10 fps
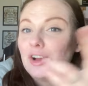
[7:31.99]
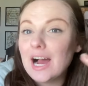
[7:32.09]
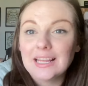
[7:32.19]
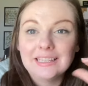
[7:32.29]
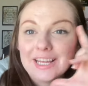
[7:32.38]

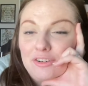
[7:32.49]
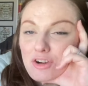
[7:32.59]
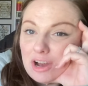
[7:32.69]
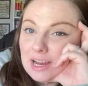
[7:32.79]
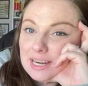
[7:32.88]
got later
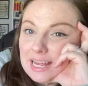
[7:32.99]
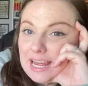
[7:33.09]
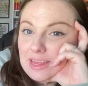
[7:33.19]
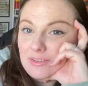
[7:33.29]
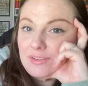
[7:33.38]
on
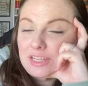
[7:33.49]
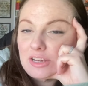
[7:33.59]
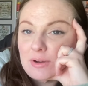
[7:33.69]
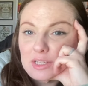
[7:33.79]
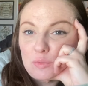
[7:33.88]
in the
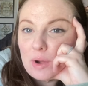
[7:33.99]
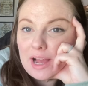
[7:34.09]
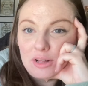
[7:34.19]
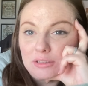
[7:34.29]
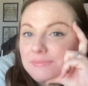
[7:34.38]
video as
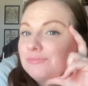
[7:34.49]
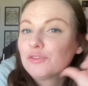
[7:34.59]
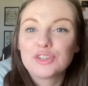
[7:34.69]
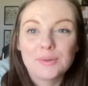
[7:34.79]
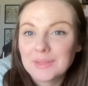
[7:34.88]
well,
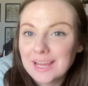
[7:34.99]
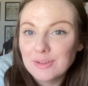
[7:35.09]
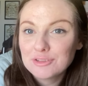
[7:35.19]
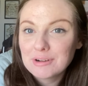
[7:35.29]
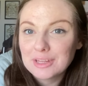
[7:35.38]
or something
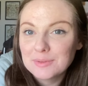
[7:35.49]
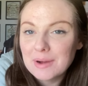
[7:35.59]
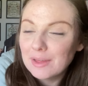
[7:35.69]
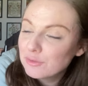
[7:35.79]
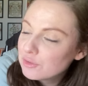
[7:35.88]
else throughout the month.